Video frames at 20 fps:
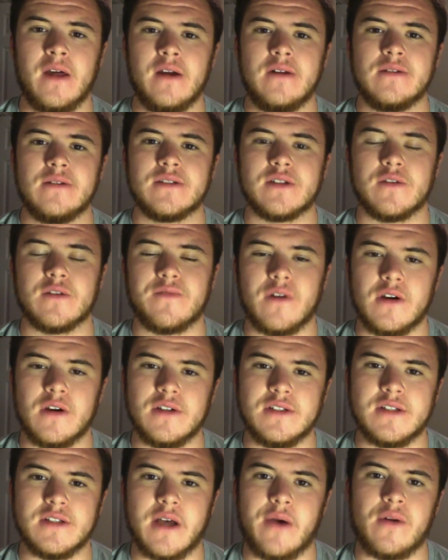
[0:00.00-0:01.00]
So
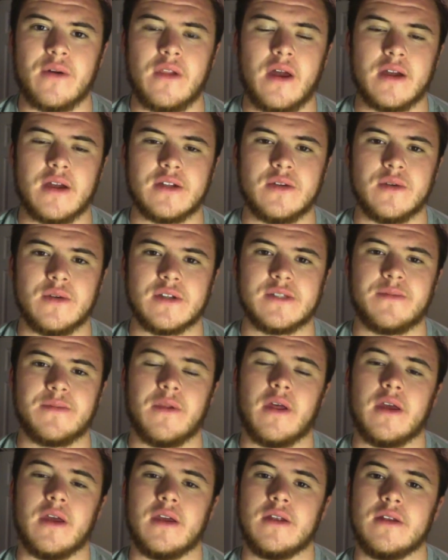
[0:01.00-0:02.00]
first, I would like to
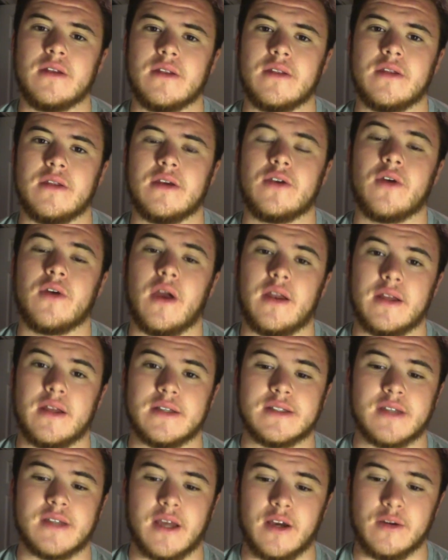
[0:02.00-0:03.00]
explain the
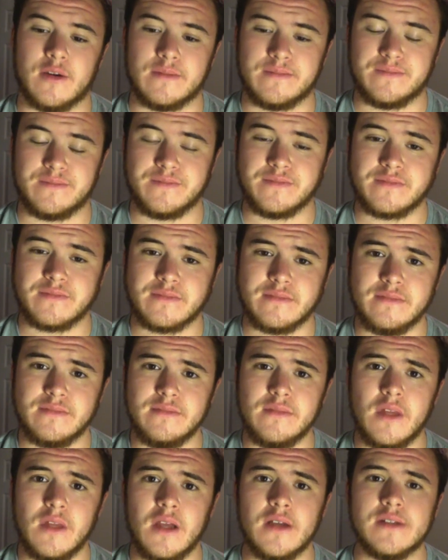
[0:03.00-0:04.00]
grading scale.
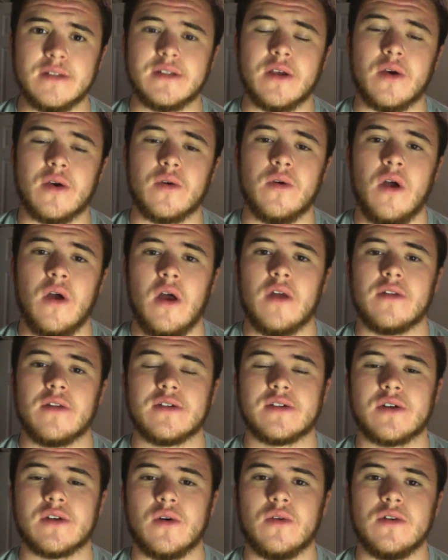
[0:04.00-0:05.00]
So the
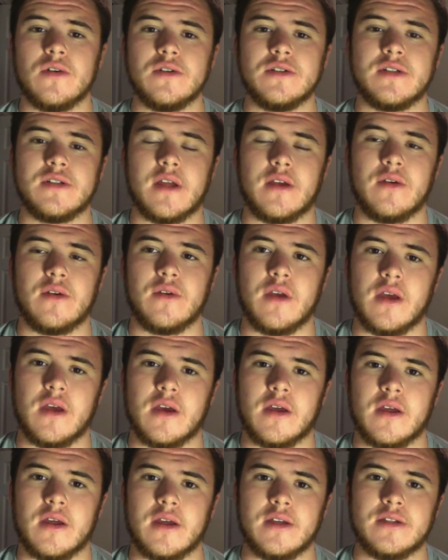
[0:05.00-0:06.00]
scores that you
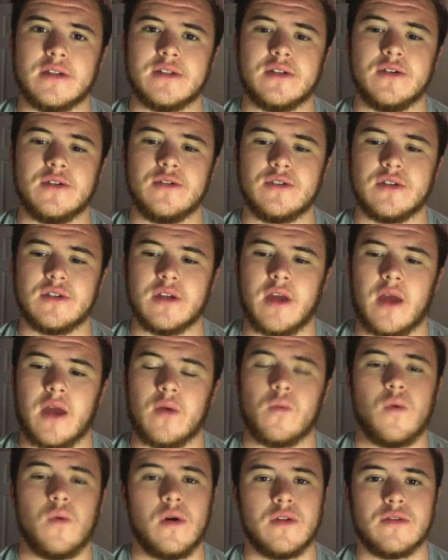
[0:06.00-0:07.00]
get is usually
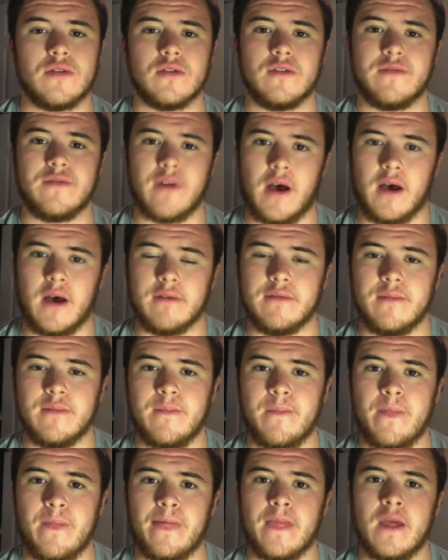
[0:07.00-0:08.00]
a 1 through 5.
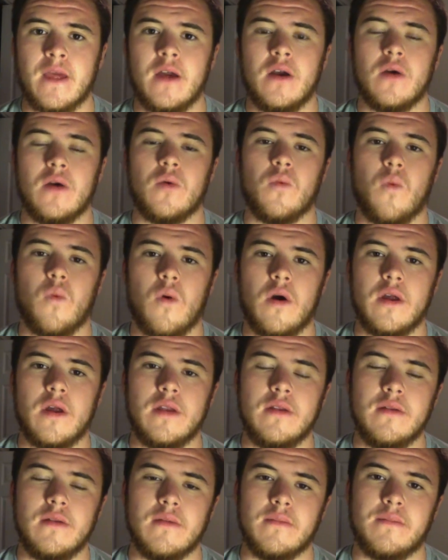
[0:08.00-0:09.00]

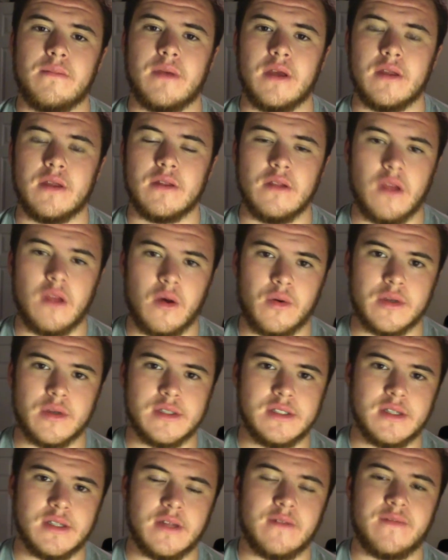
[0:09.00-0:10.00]
1 being the
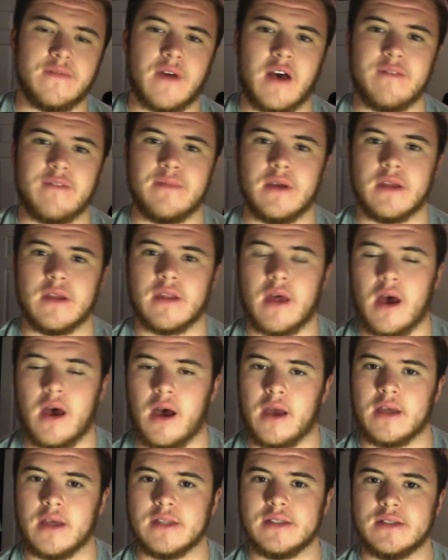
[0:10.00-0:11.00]
lowest and 5 being the
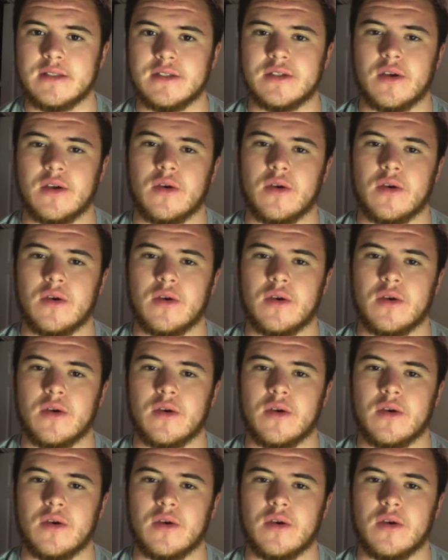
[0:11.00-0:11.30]
highest.